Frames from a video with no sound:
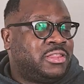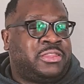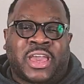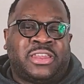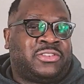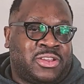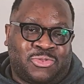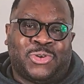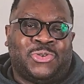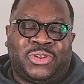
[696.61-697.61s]
that is a
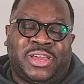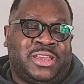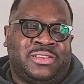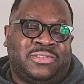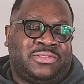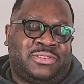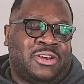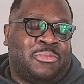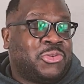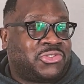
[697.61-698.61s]
role that is
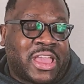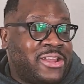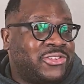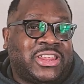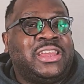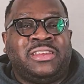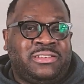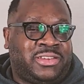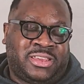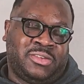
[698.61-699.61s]
almost
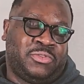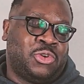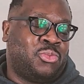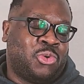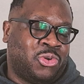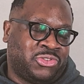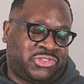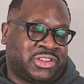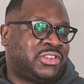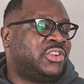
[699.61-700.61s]
guaranteed to give you awards
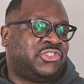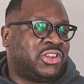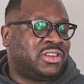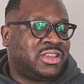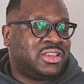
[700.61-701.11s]
attention.